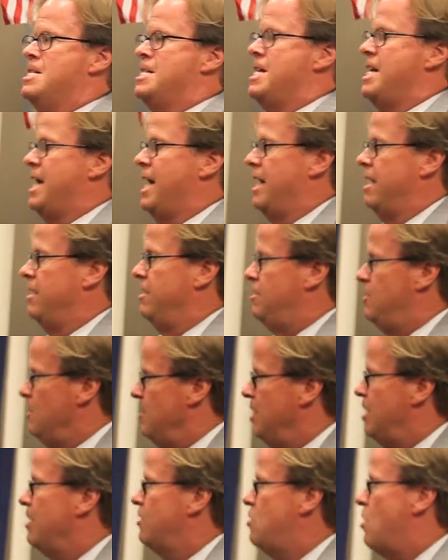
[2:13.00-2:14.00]
And you do a
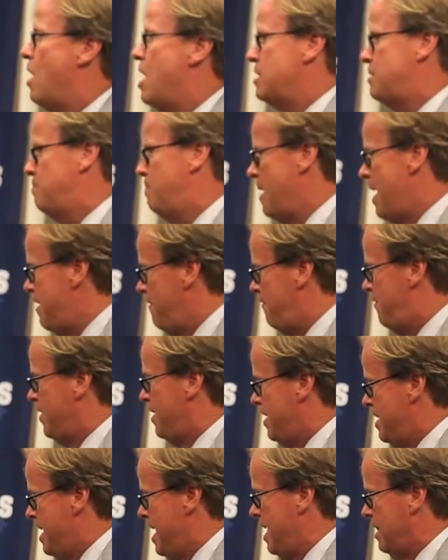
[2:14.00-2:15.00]
little
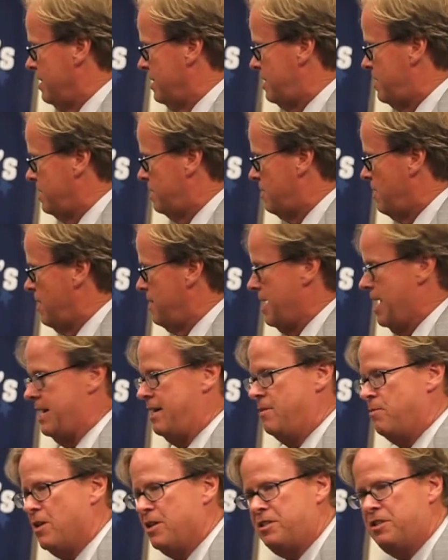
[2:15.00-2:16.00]
cost-benefit analysis on that.
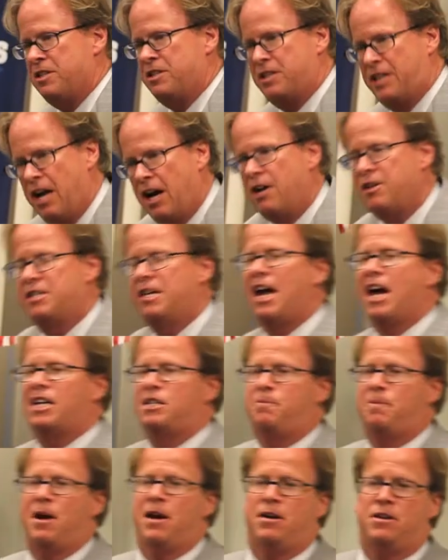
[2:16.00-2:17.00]
He wants to scare
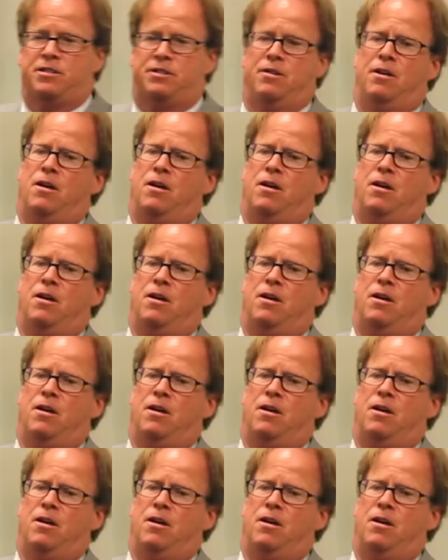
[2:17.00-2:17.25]
taxpayers, so,